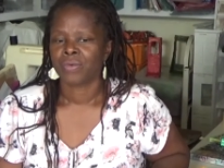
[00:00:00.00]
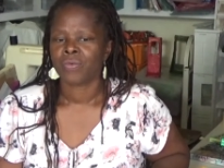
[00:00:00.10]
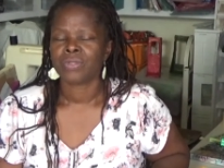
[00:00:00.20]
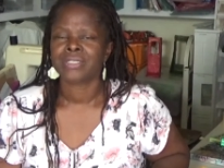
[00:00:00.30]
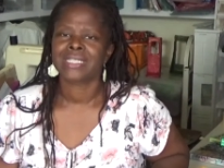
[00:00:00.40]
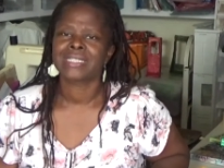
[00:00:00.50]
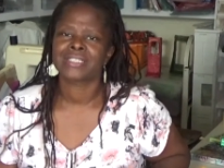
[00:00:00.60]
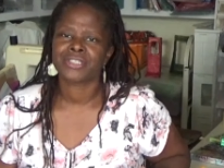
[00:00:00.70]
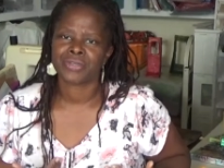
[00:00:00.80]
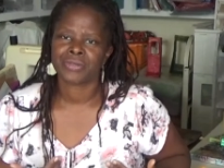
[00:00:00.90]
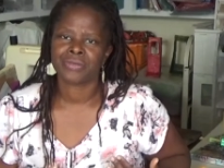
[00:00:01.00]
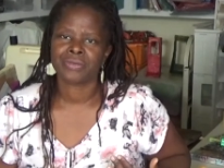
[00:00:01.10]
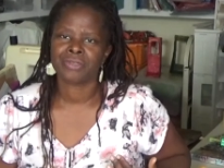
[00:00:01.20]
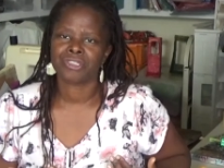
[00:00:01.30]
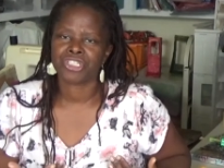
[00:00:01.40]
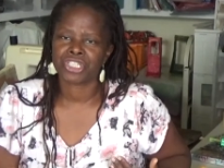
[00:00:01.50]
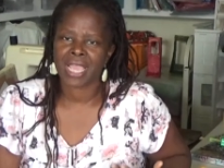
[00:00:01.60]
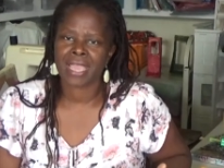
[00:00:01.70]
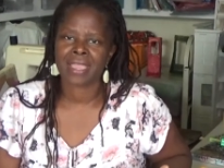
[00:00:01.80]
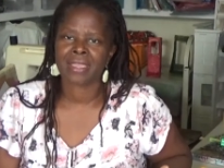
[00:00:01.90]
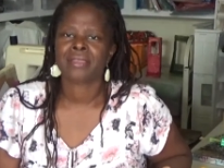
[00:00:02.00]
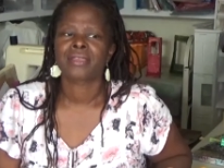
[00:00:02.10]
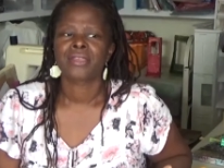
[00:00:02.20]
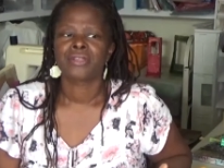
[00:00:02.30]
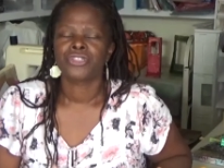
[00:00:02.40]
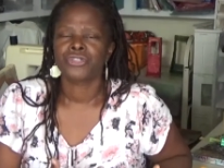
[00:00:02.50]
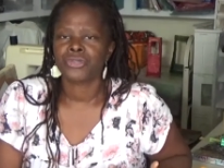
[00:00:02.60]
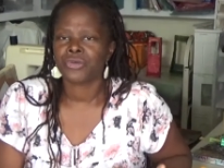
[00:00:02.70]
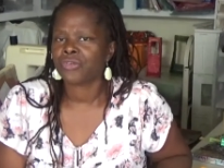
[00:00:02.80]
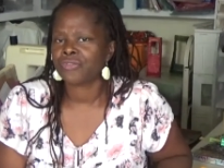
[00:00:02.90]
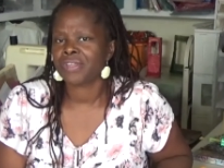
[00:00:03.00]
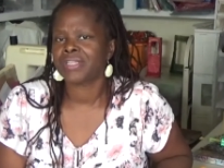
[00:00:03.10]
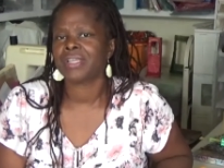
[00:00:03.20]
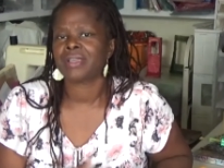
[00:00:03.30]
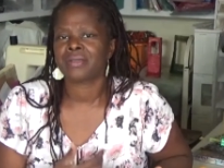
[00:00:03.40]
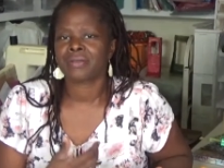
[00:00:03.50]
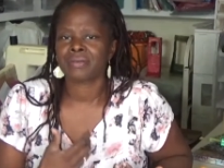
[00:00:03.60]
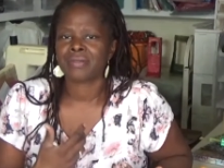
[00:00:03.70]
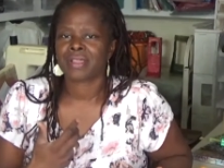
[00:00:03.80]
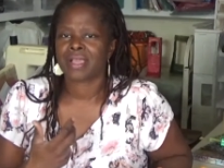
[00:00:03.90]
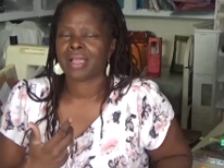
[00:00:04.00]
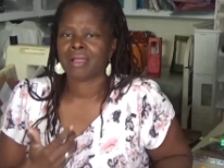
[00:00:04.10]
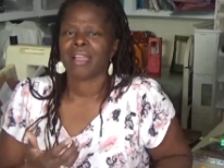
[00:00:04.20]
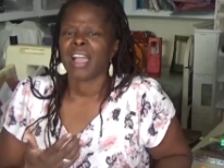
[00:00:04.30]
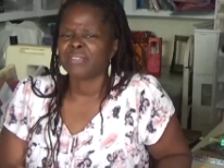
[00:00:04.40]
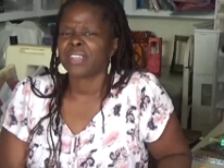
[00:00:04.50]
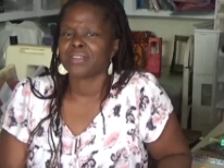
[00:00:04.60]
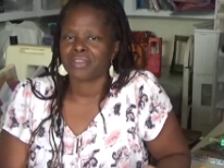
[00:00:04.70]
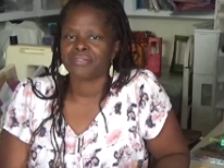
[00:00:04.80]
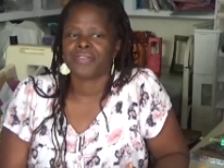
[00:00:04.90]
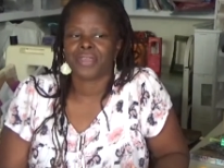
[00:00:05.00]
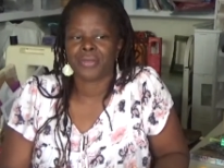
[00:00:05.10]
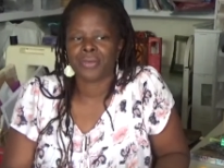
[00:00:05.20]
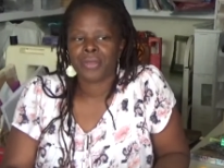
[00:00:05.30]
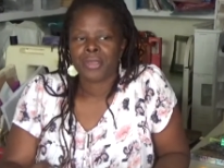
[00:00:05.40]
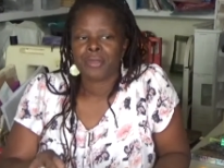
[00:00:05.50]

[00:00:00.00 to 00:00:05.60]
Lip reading: wanted to share tutorial videos. I have done a few,